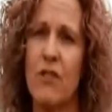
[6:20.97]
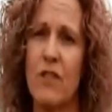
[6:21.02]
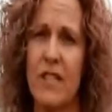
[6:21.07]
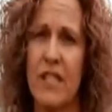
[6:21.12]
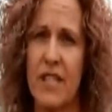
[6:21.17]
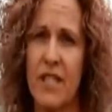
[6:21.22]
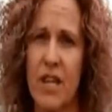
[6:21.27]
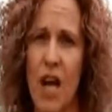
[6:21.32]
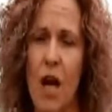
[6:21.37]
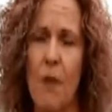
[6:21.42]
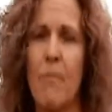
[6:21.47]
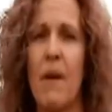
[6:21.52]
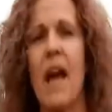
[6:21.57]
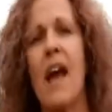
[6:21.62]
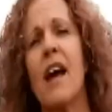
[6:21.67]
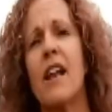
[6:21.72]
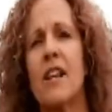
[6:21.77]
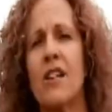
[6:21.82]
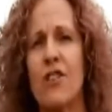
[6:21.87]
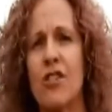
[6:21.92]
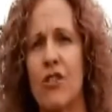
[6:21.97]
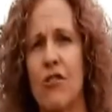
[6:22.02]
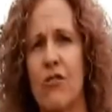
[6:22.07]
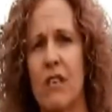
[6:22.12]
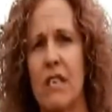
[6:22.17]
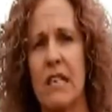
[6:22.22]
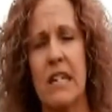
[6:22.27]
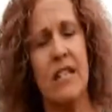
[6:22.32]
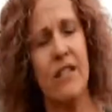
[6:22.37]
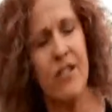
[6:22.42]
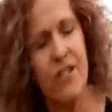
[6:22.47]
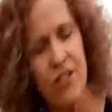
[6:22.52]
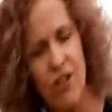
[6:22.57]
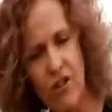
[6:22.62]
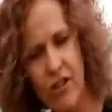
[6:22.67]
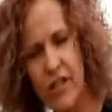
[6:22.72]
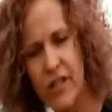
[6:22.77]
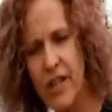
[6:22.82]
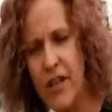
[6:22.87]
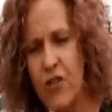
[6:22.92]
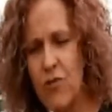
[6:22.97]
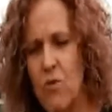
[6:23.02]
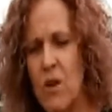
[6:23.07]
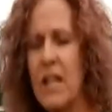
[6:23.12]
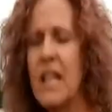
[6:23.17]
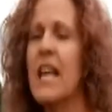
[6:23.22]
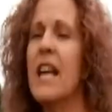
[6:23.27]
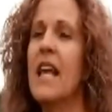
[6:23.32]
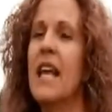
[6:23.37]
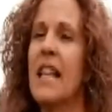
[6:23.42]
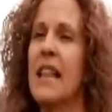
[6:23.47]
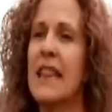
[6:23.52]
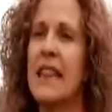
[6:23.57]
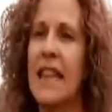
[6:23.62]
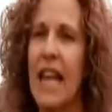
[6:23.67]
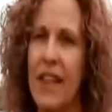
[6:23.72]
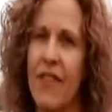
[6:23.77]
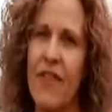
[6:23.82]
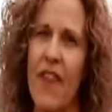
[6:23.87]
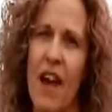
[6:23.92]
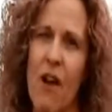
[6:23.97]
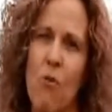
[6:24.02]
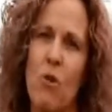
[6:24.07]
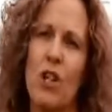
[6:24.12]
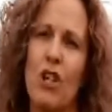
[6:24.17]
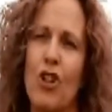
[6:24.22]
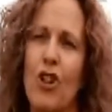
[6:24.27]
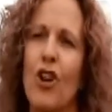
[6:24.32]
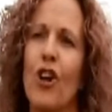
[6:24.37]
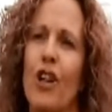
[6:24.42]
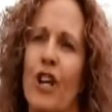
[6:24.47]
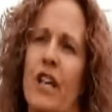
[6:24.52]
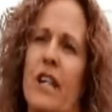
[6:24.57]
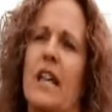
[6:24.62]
stop adding to it and start another one. Let that one cook.